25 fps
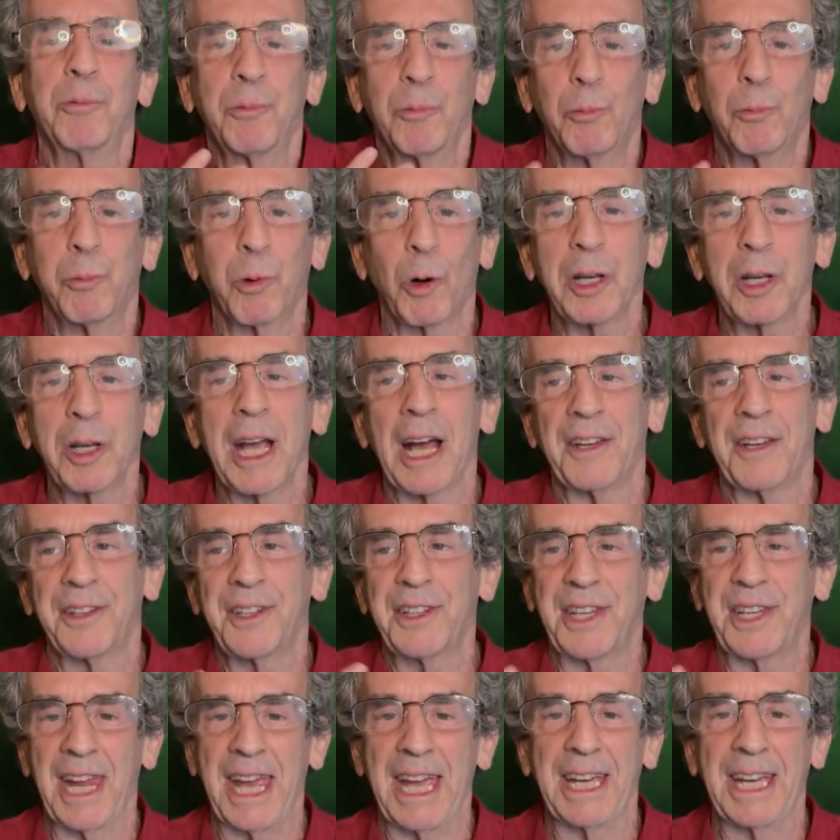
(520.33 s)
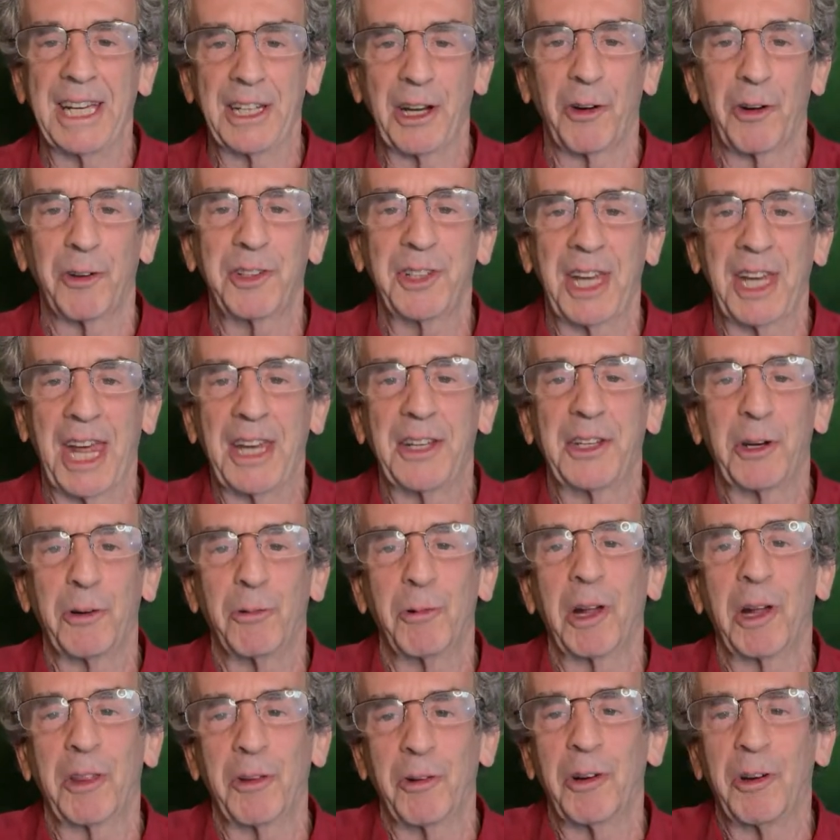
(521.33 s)
work on staying in our center,
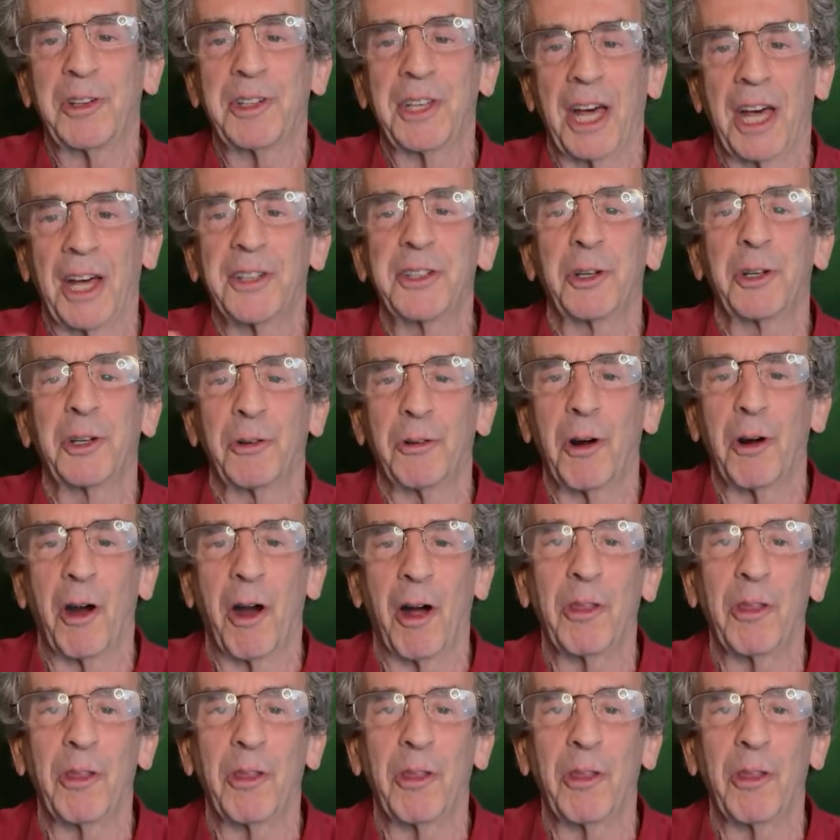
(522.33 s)
whether it's us or